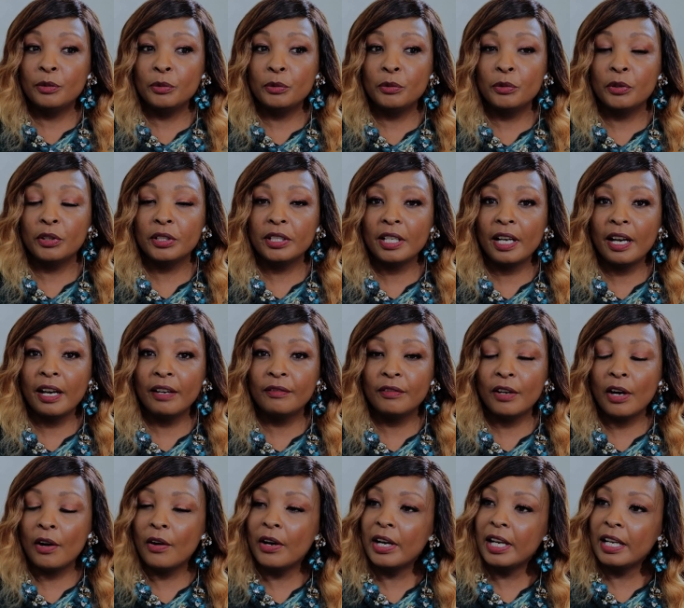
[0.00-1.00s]
do not have
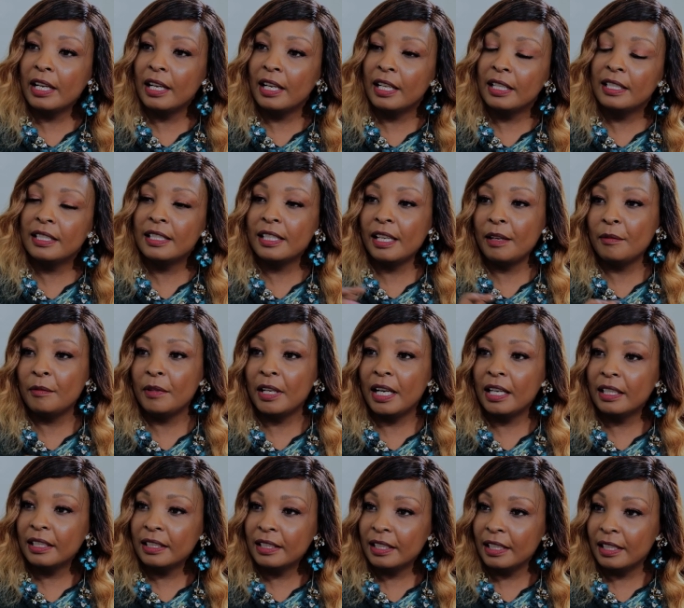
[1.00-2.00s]
our enzyme
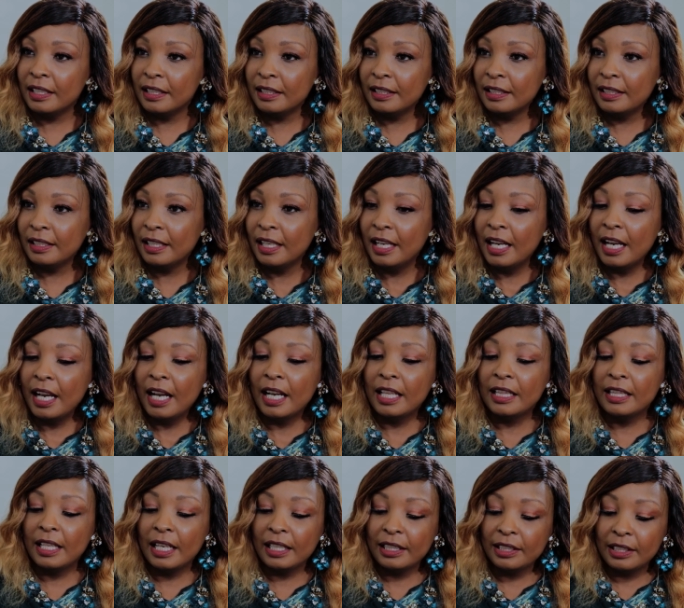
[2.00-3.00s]
lactase
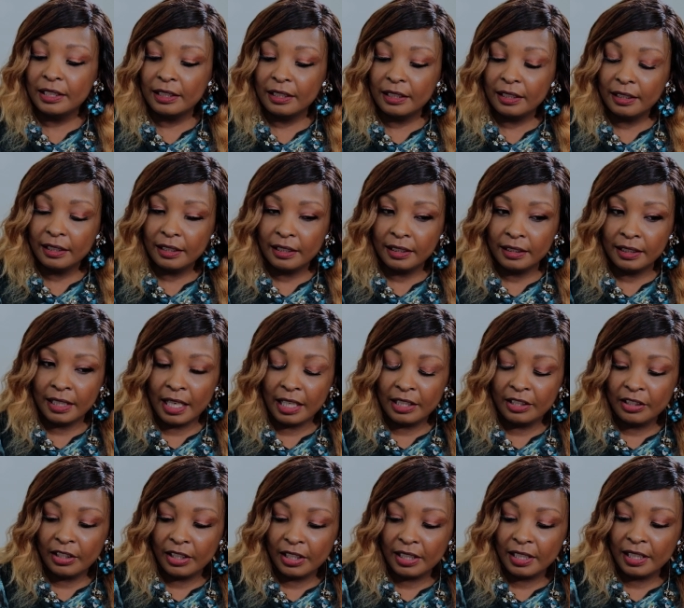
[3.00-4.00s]
that
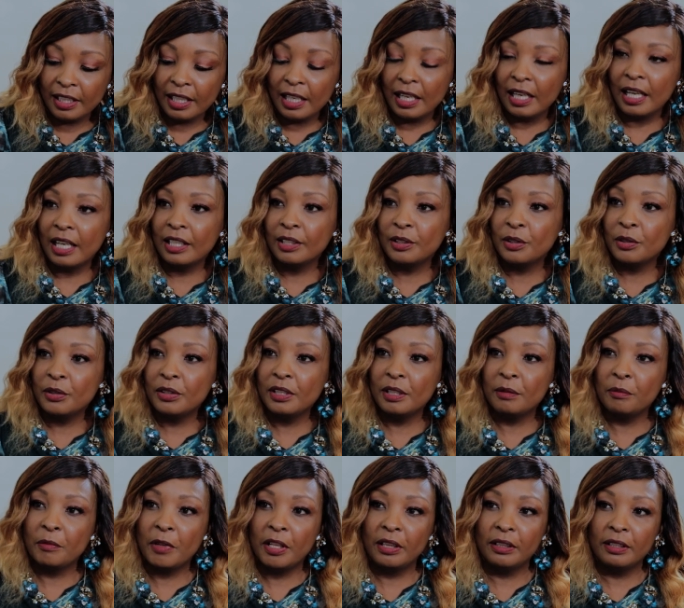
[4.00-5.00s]
digest the lactose
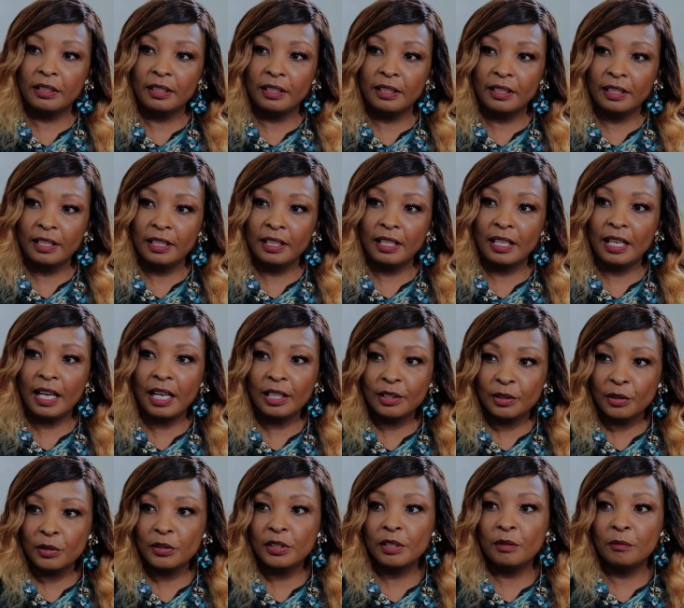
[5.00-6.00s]
in milk, and
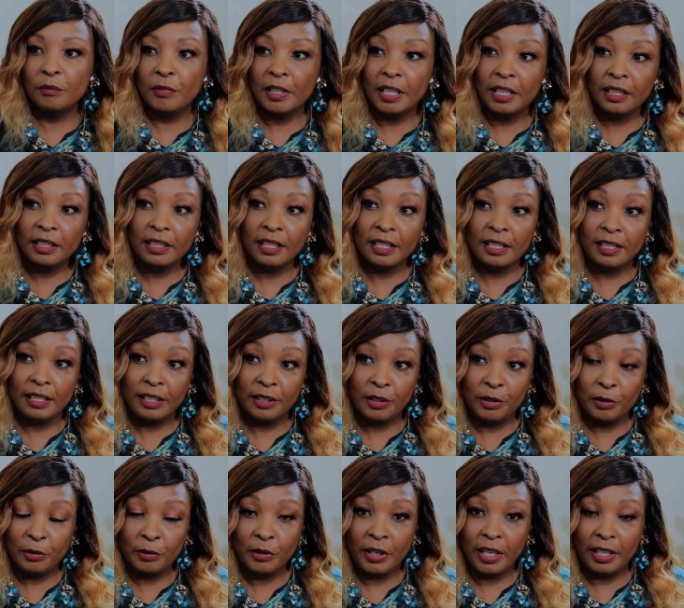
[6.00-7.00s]
lactose in milk is the
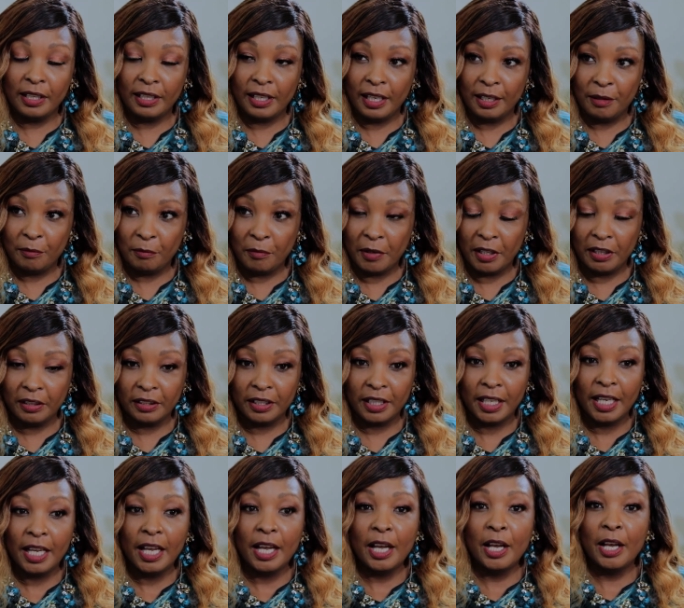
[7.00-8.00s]
sugar in that milk.
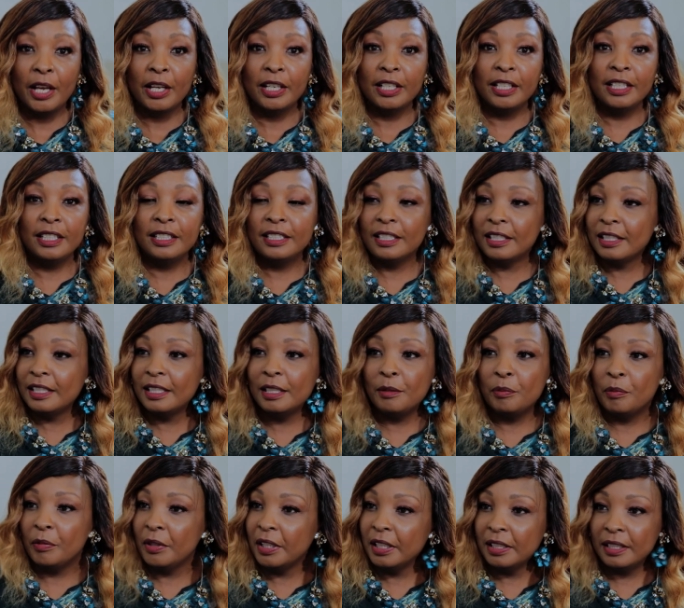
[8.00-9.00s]
It just
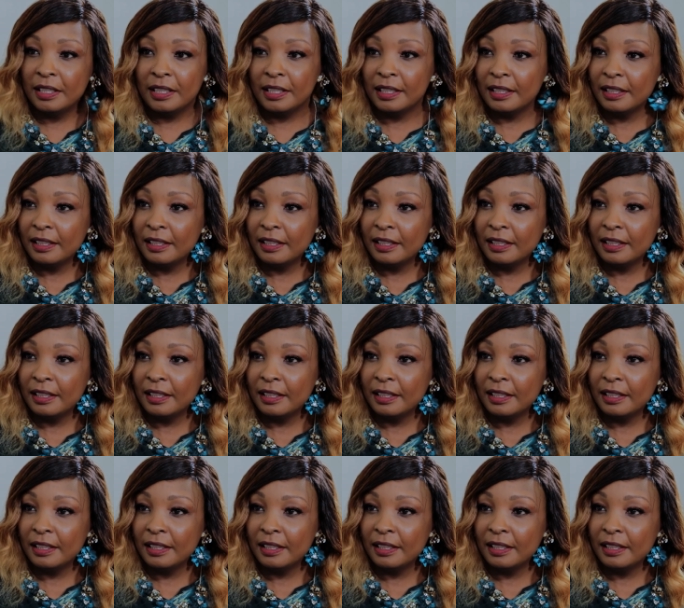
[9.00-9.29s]
depletes.